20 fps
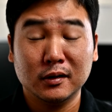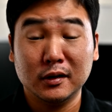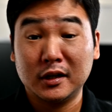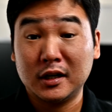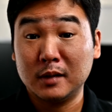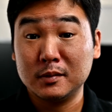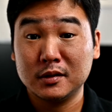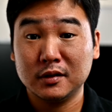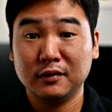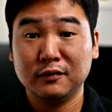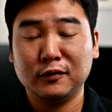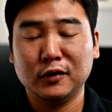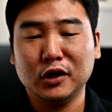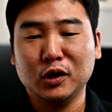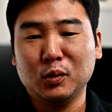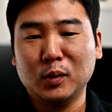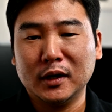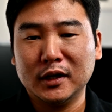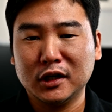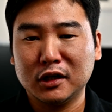only comes with a
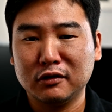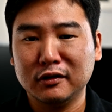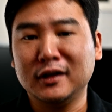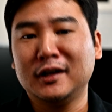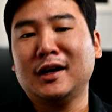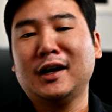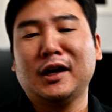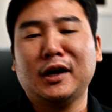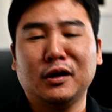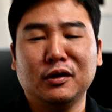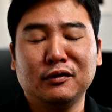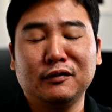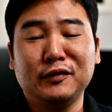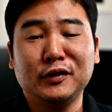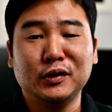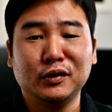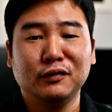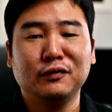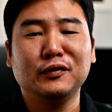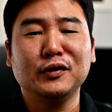41 degree diagonal
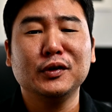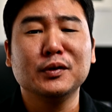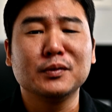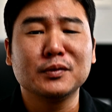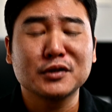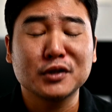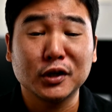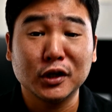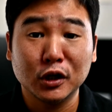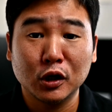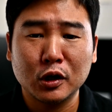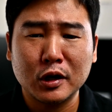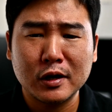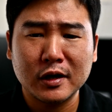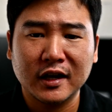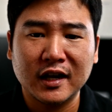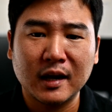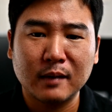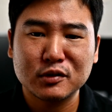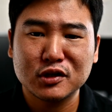field of view, so you're not going
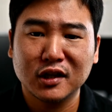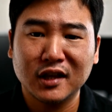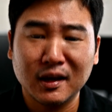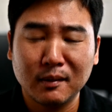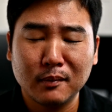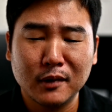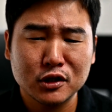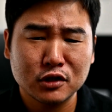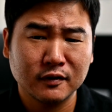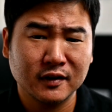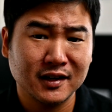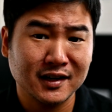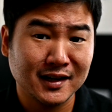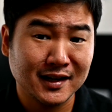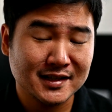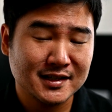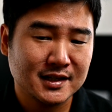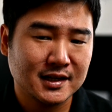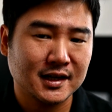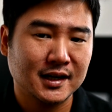to capture that much of the
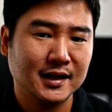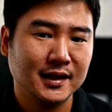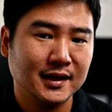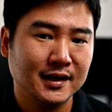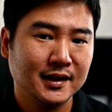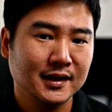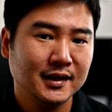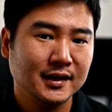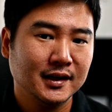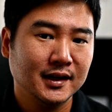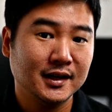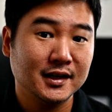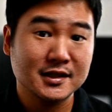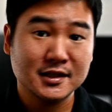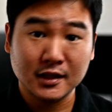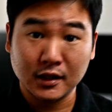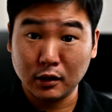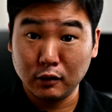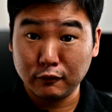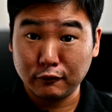night sky in a
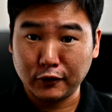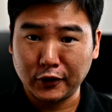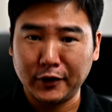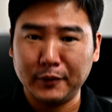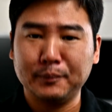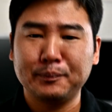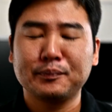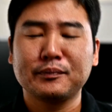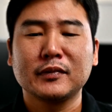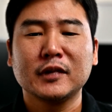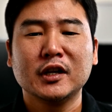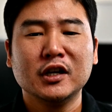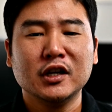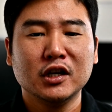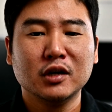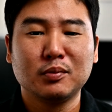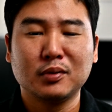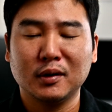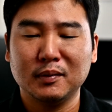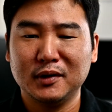single frame
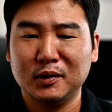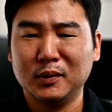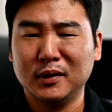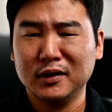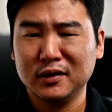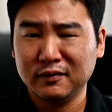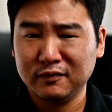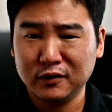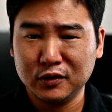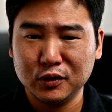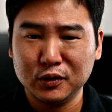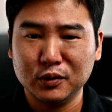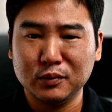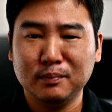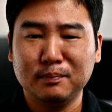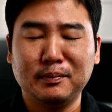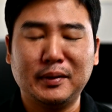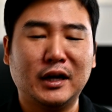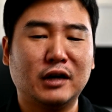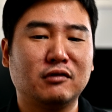you probably want to do
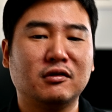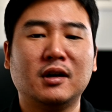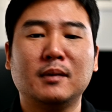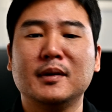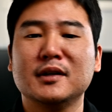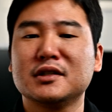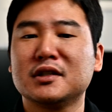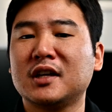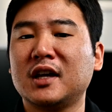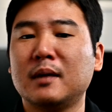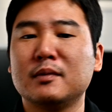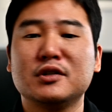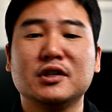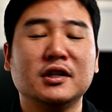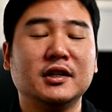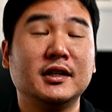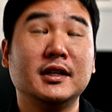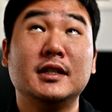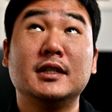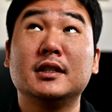panoramas to capture a
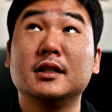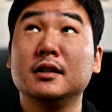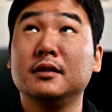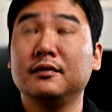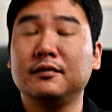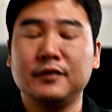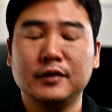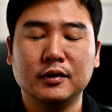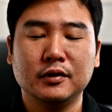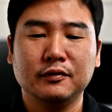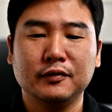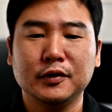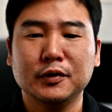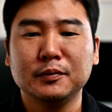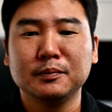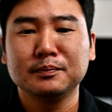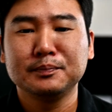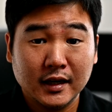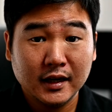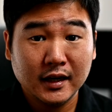decent field of view.
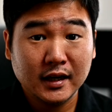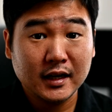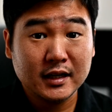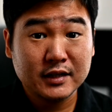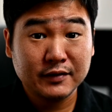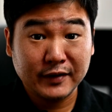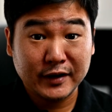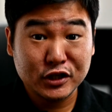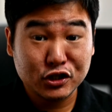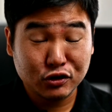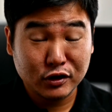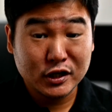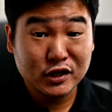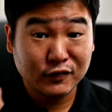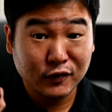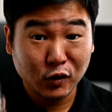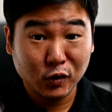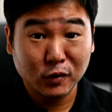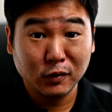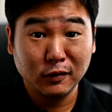It's a very strange
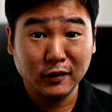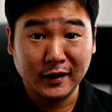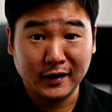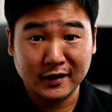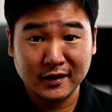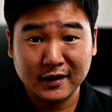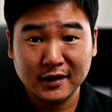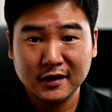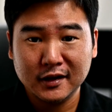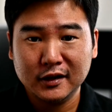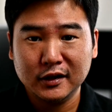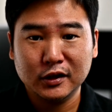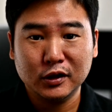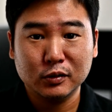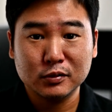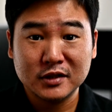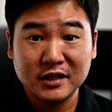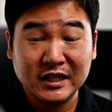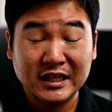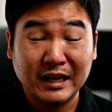focal length. You
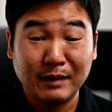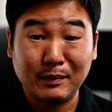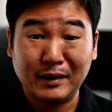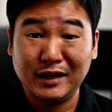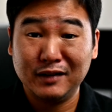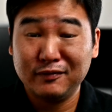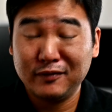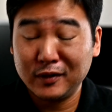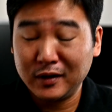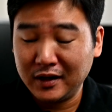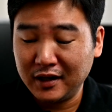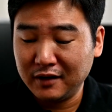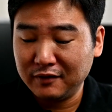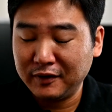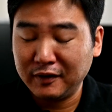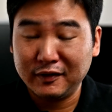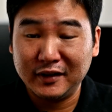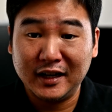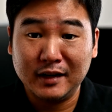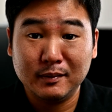don't see that many
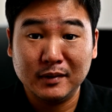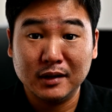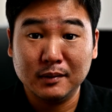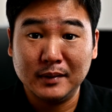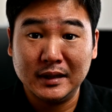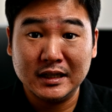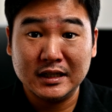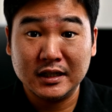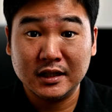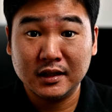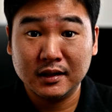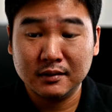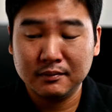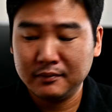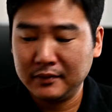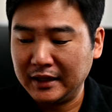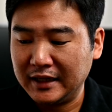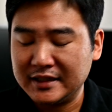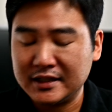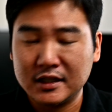58mm uh,
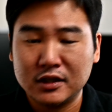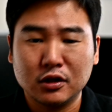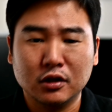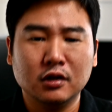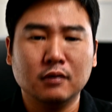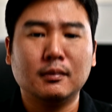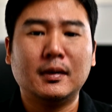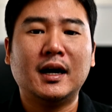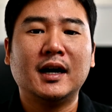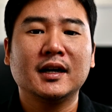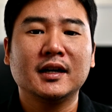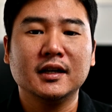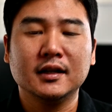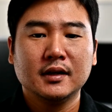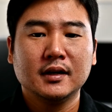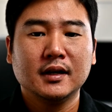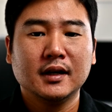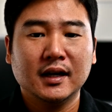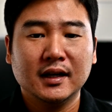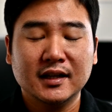lenses on the market,
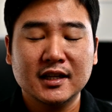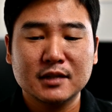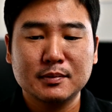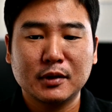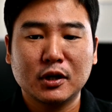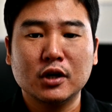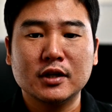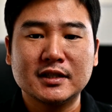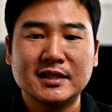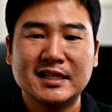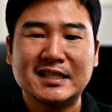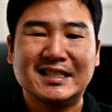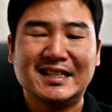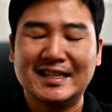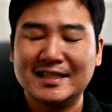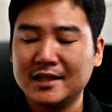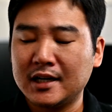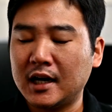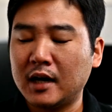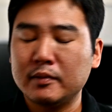and that's because this
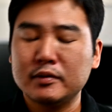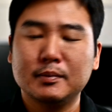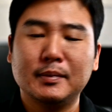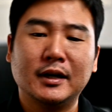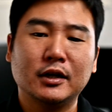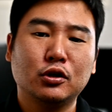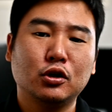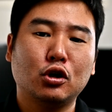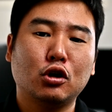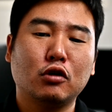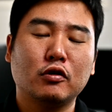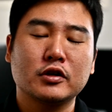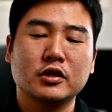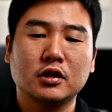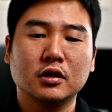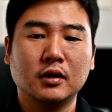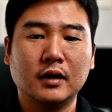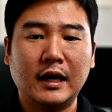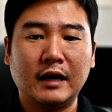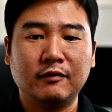lens harps back to the
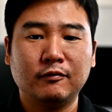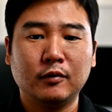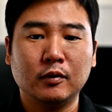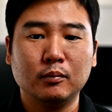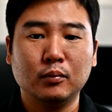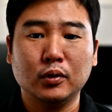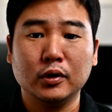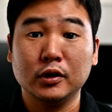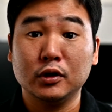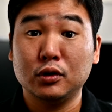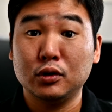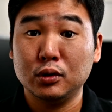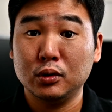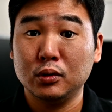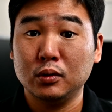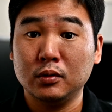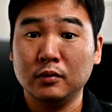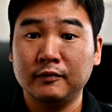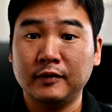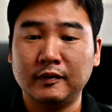original f1.2
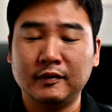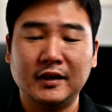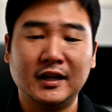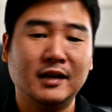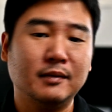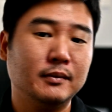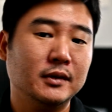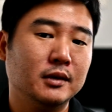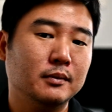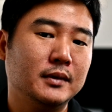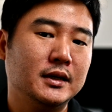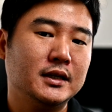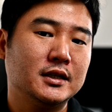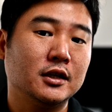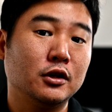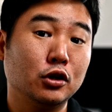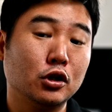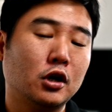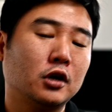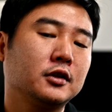
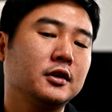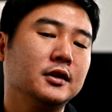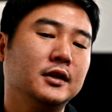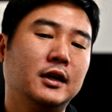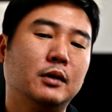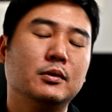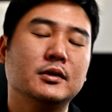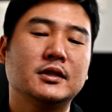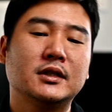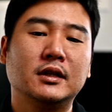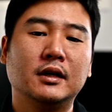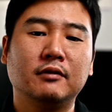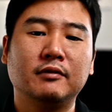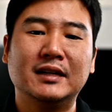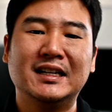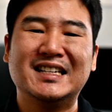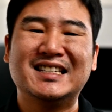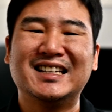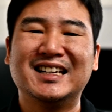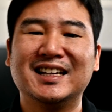58mm Noct that was
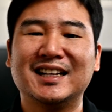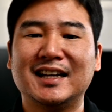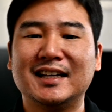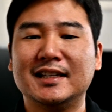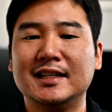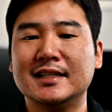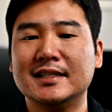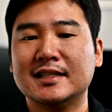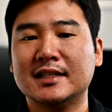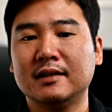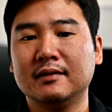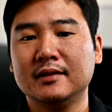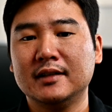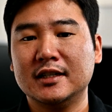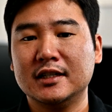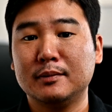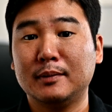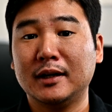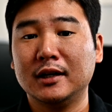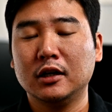released in the
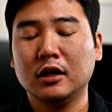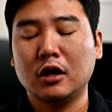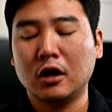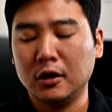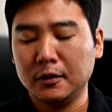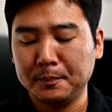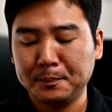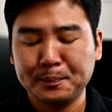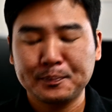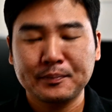1970s by Nikon.